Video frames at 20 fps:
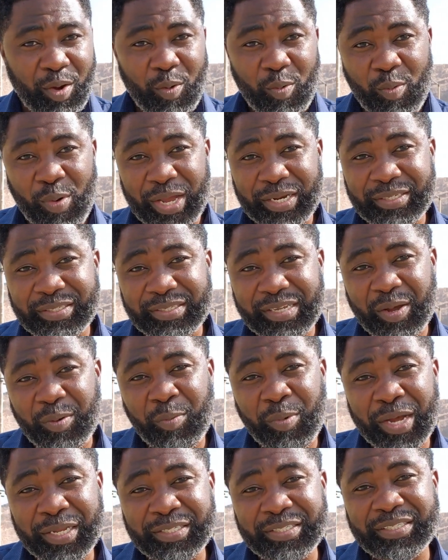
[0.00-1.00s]
when
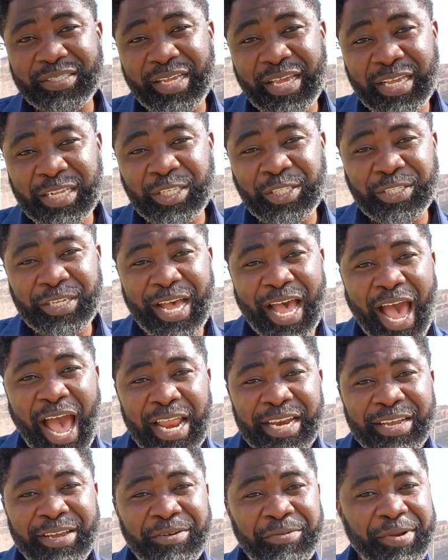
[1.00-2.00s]
someone says
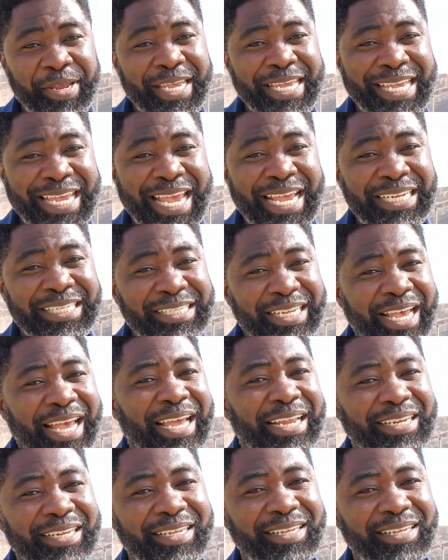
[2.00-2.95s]
God created,